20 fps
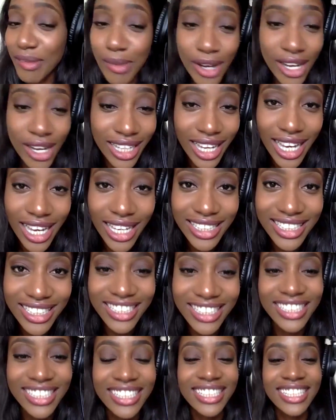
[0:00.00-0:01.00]
you podcast. killing it with
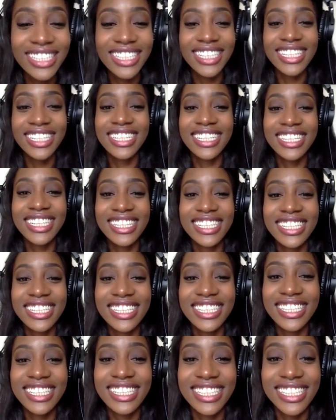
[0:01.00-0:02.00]
the communication too.
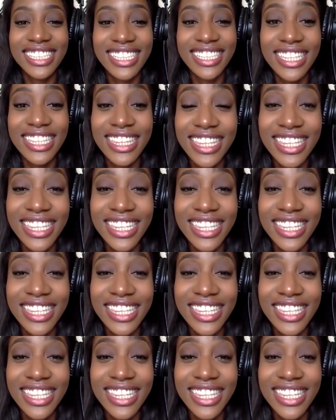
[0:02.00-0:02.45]
By the way,